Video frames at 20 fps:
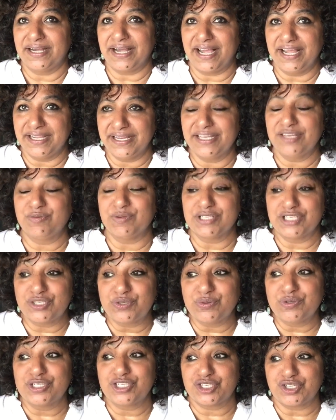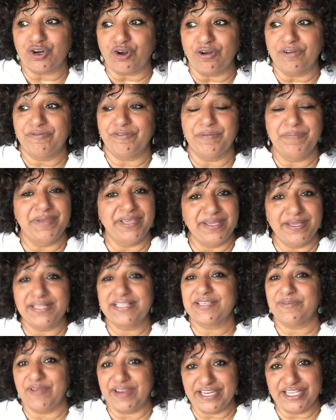it was too strong for me.
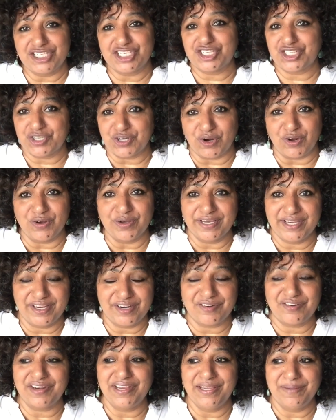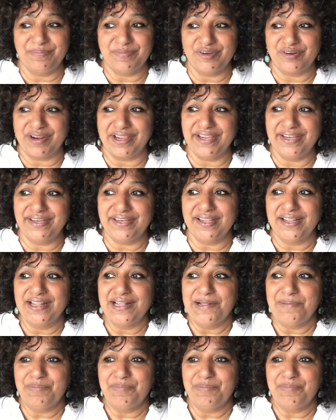It's a very strong cream, right?